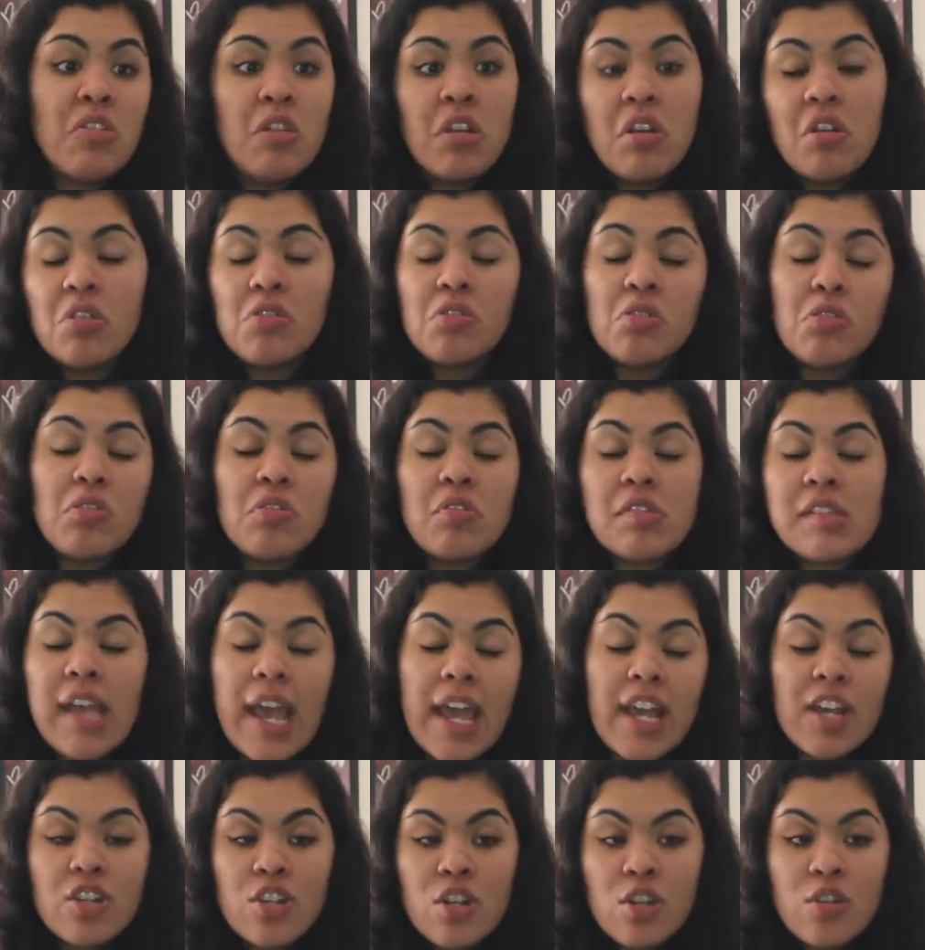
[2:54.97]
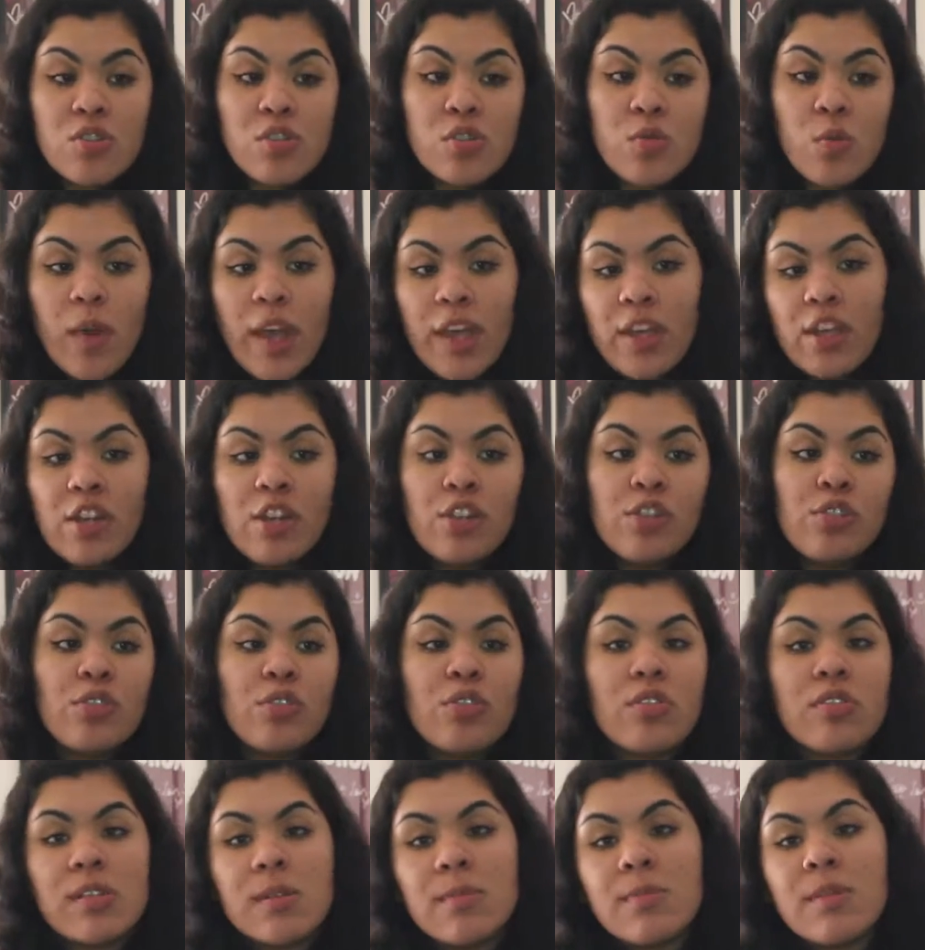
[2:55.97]
you need to throw those eyeshadows away, you need to
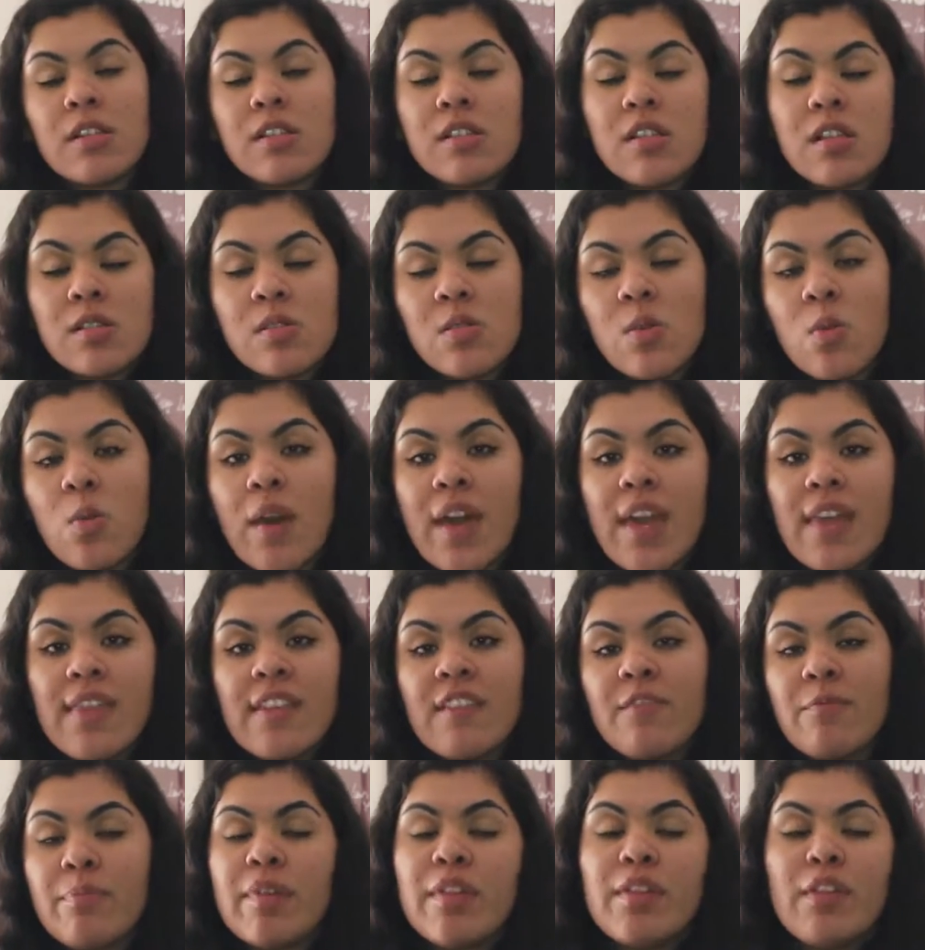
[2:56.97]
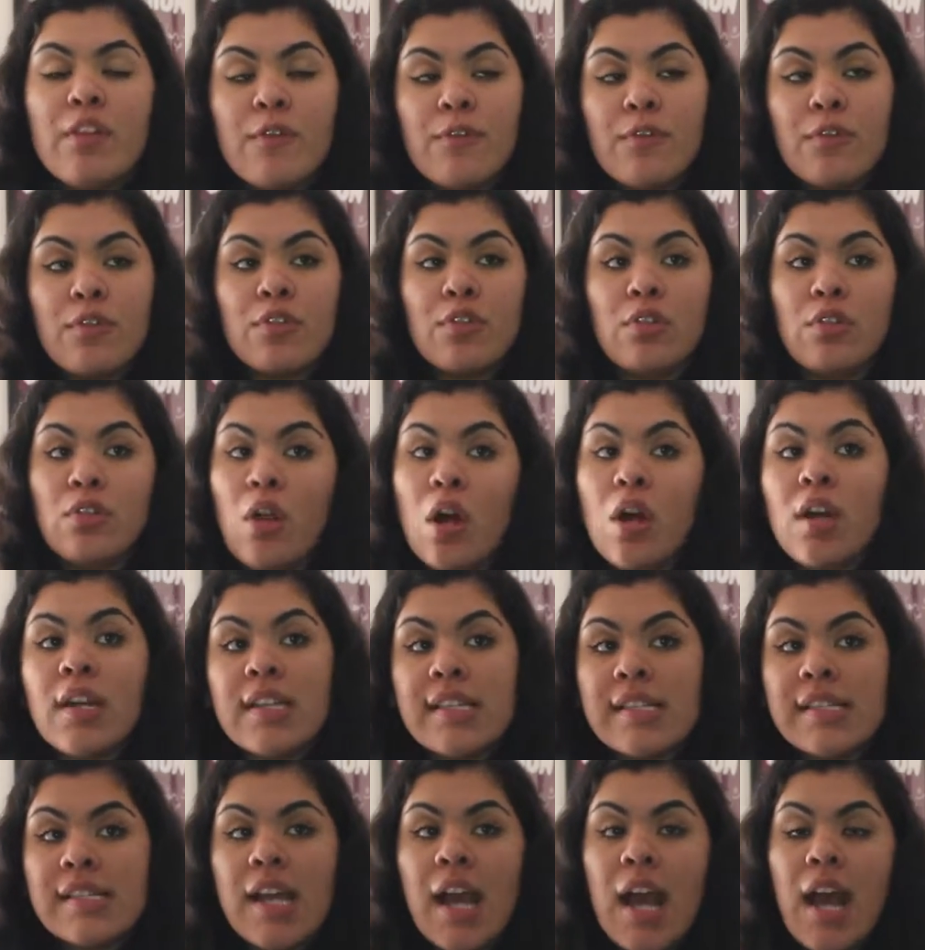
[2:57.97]
throw those lip glosses away, they've been there for the
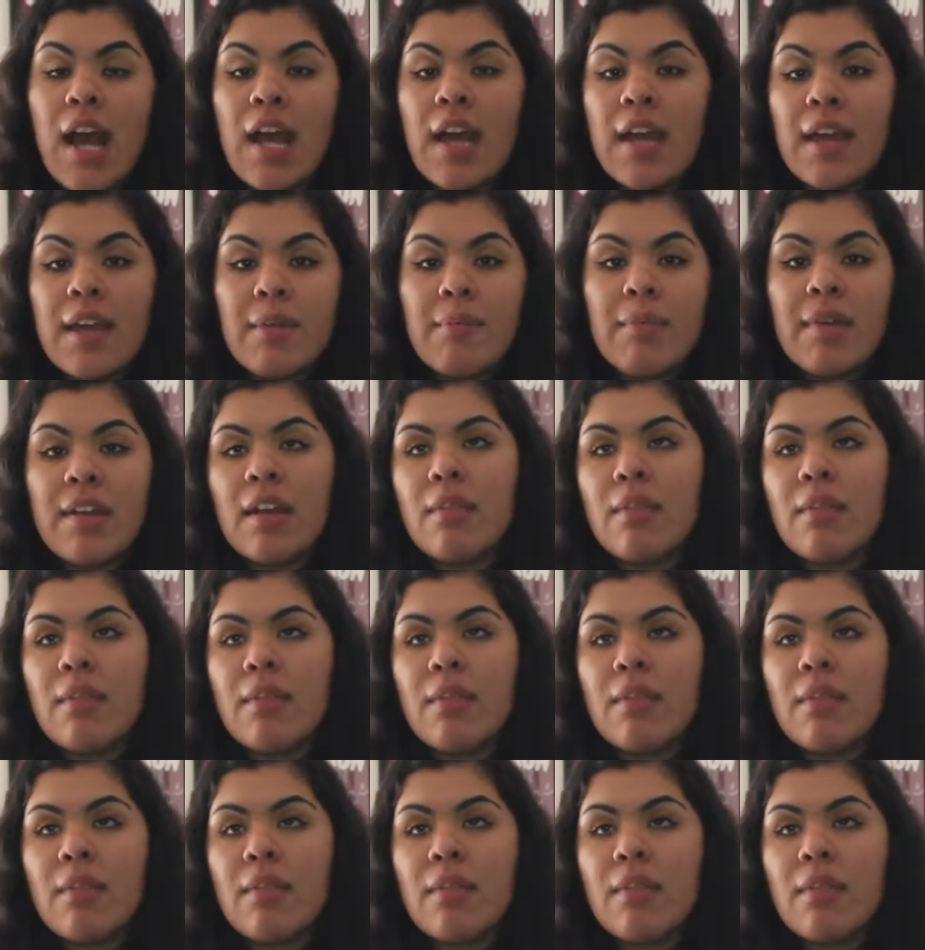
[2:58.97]
longest time.